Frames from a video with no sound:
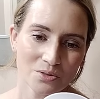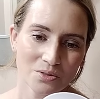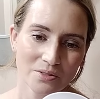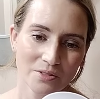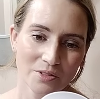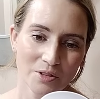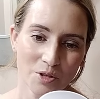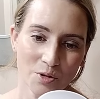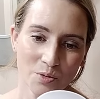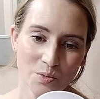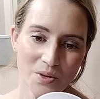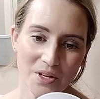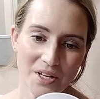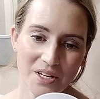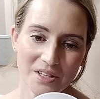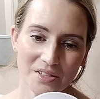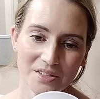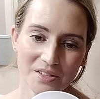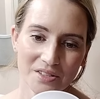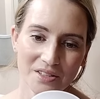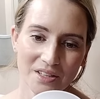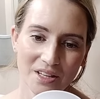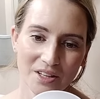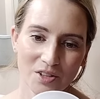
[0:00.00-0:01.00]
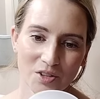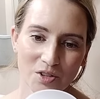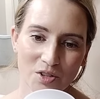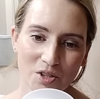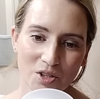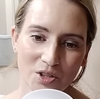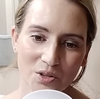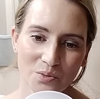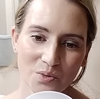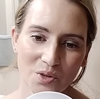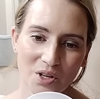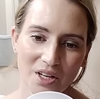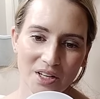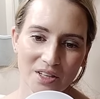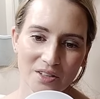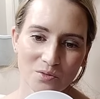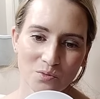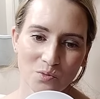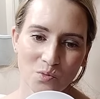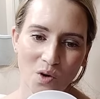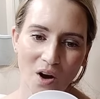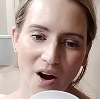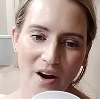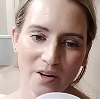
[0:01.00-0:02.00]
Urea is another good one.
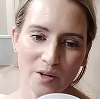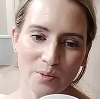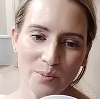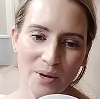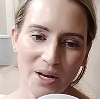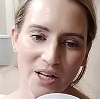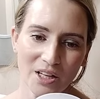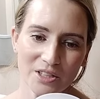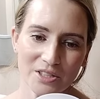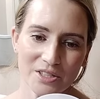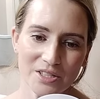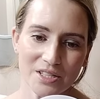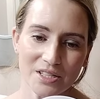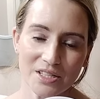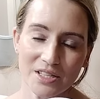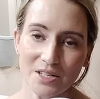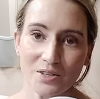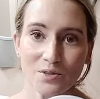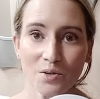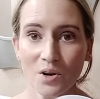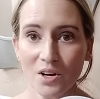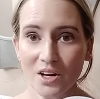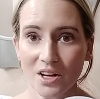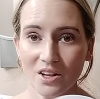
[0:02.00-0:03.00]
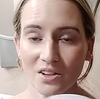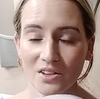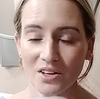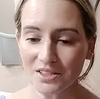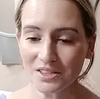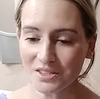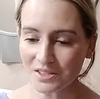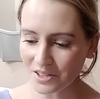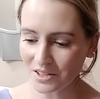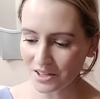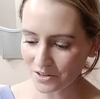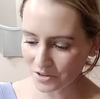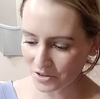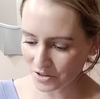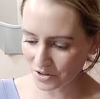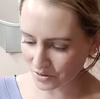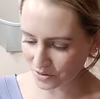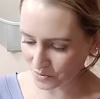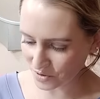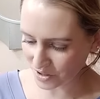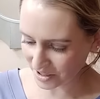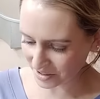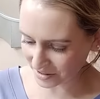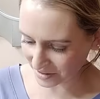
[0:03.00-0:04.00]
Watermelon seed oil. That's another good
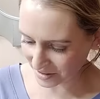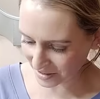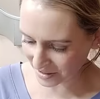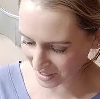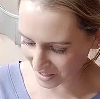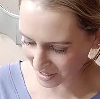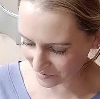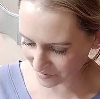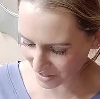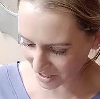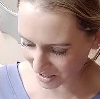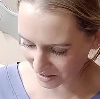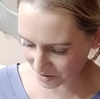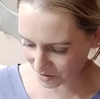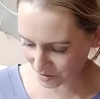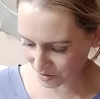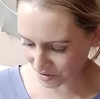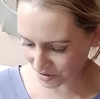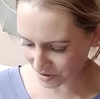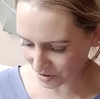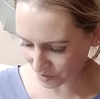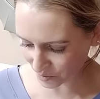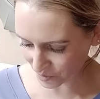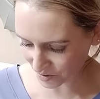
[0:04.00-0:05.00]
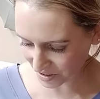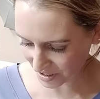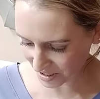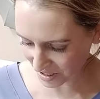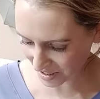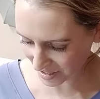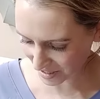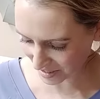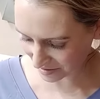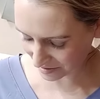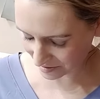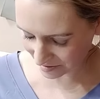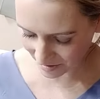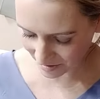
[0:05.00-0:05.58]
one. And I have not used this one yet.